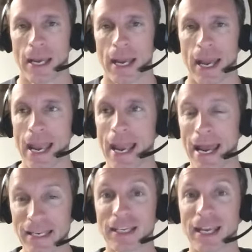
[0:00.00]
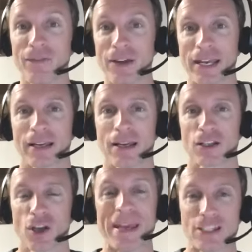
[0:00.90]
It's giving
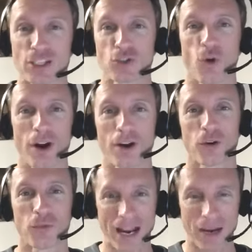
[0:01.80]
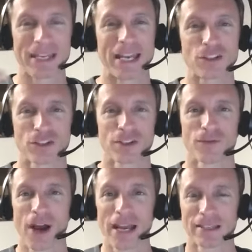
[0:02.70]
some historical recommendations and
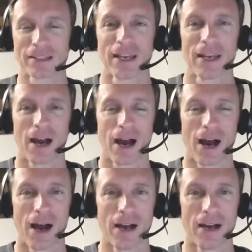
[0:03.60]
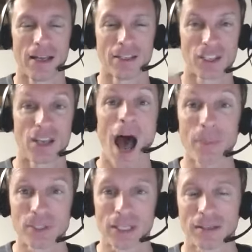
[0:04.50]
advice and
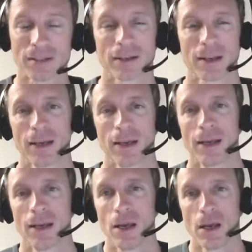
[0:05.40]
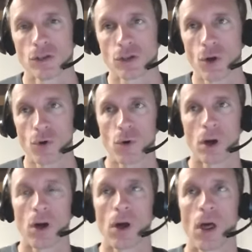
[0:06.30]
synopsis. So
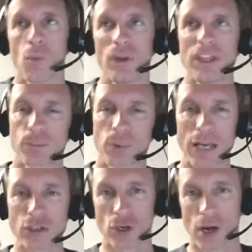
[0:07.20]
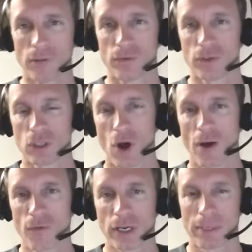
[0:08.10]
with this pressure of
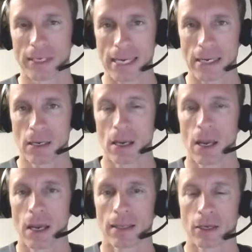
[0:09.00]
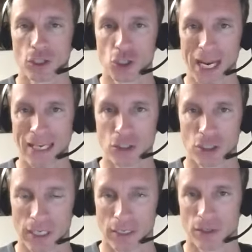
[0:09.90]
software coming in, there's a change in
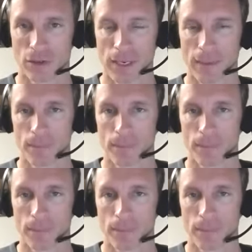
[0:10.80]
the industry.